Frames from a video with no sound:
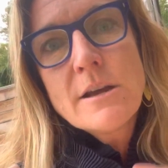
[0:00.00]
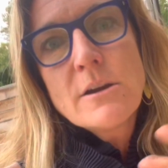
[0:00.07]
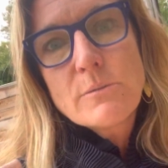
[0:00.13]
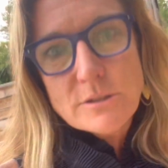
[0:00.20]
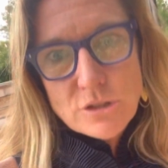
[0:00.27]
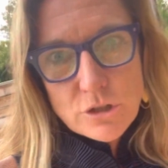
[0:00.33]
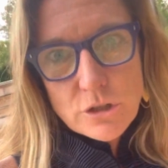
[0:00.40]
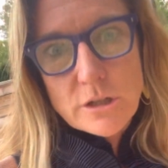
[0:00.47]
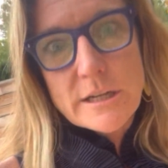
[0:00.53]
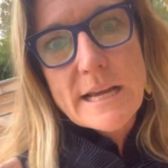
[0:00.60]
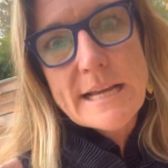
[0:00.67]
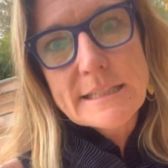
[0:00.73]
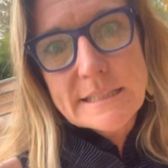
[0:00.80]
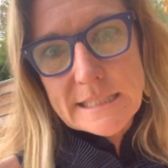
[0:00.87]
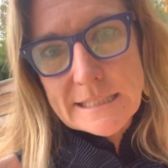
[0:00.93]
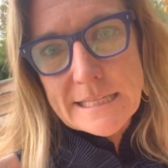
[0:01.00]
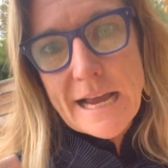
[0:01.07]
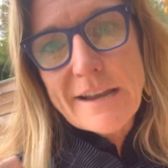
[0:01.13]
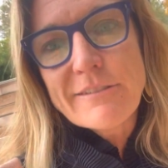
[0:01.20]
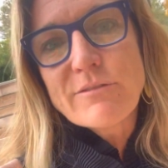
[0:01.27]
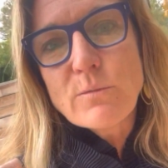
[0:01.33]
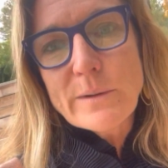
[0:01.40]
which creates this
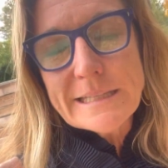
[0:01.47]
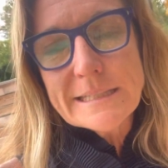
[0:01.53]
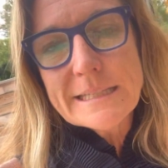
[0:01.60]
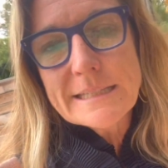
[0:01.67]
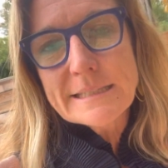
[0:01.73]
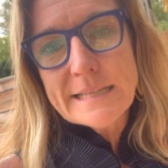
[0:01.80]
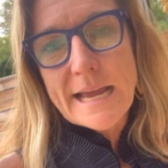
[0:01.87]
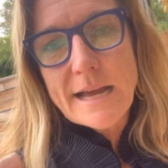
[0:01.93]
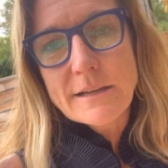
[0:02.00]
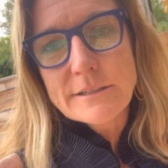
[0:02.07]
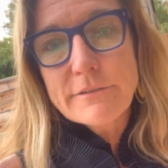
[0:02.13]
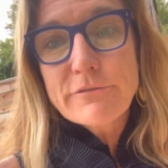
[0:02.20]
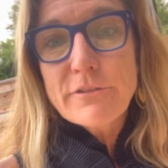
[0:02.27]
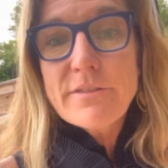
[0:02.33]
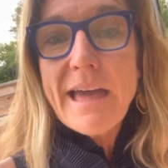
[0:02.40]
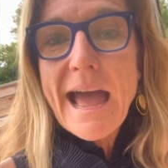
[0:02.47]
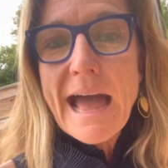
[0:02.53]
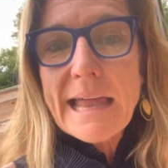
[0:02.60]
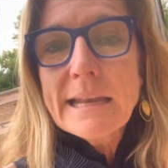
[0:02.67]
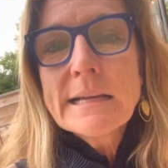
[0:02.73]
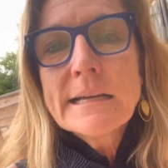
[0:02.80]
kind of wheezy sound. And for that,